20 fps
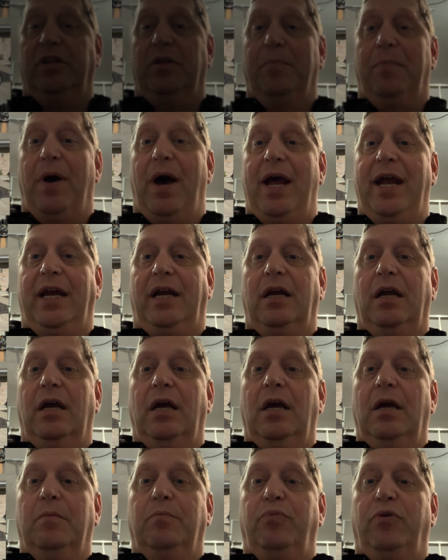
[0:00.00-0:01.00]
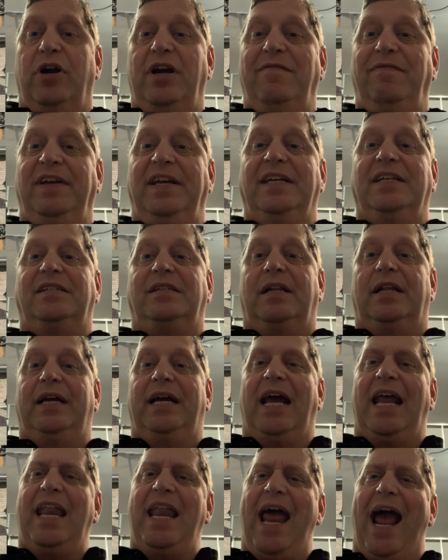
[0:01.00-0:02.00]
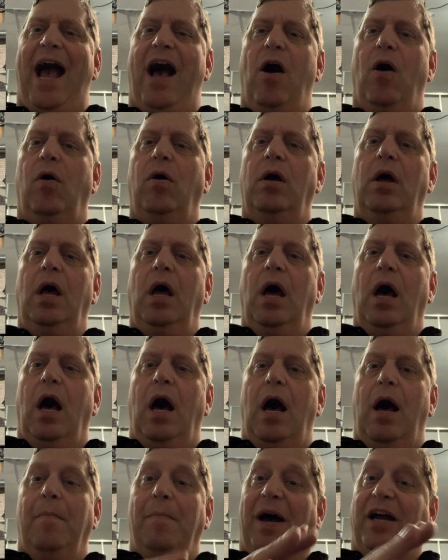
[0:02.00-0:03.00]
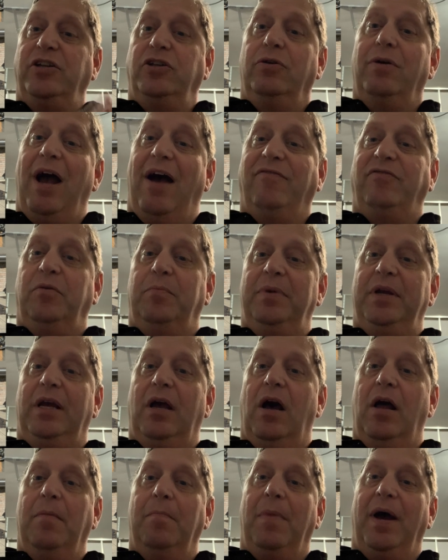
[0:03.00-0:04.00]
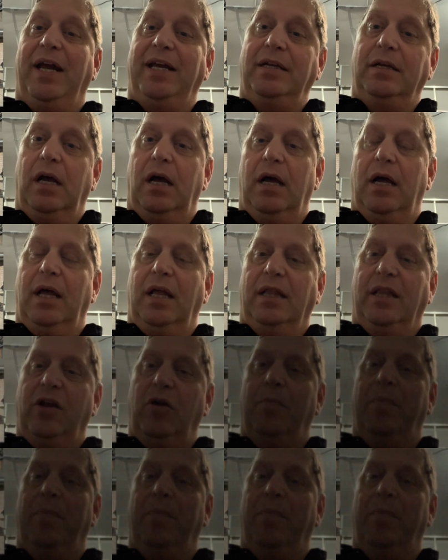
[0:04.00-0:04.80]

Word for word: the bike previously, and now um, I do have to be on my uh, a little